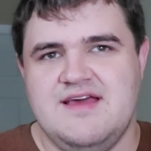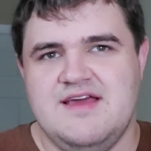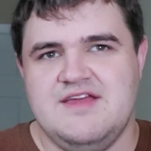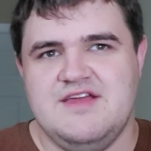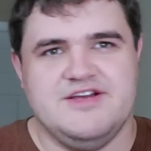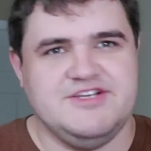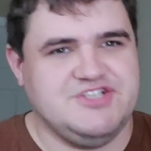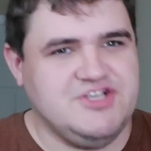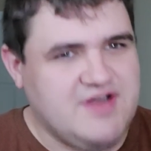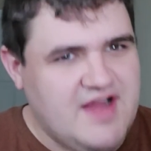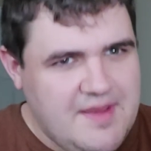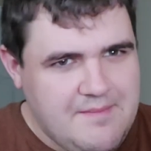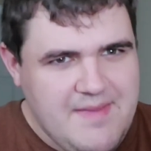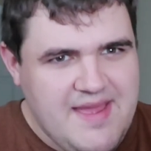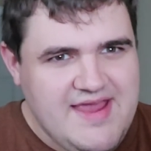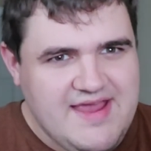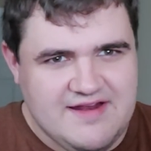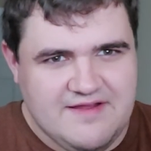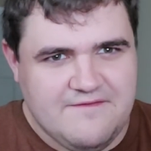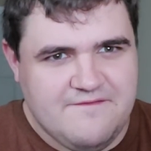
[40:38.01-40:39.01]
Because you're not
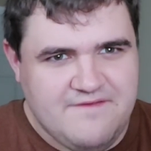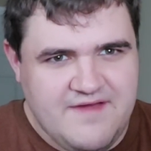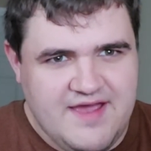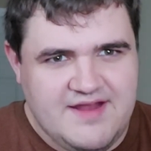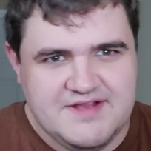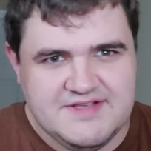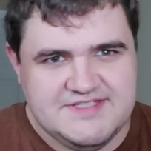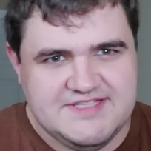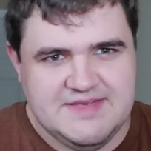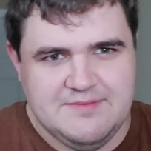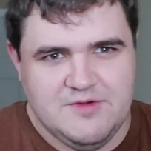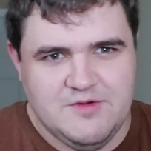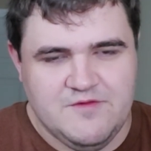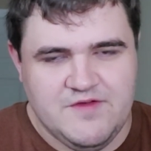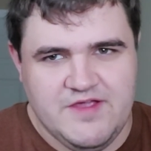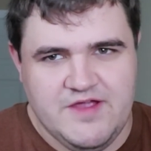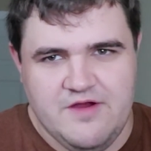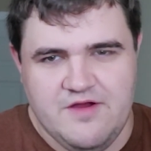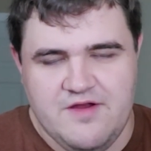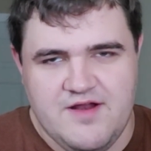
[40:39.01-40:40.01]
making a fantasy
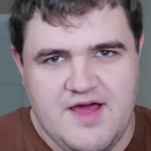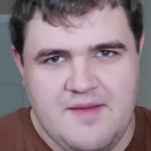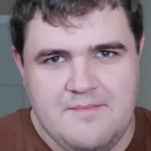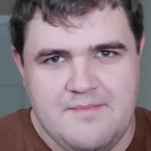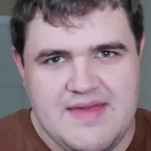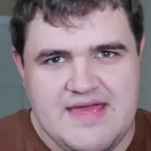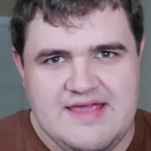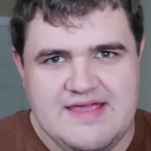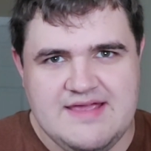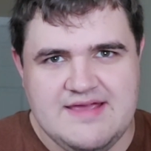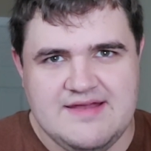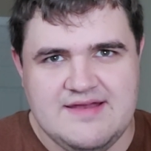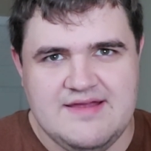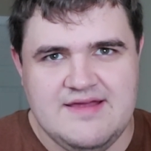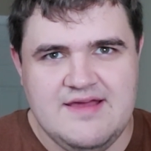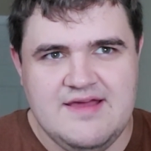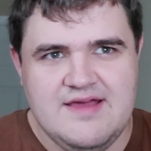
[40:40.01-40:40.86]
movie here. You're not making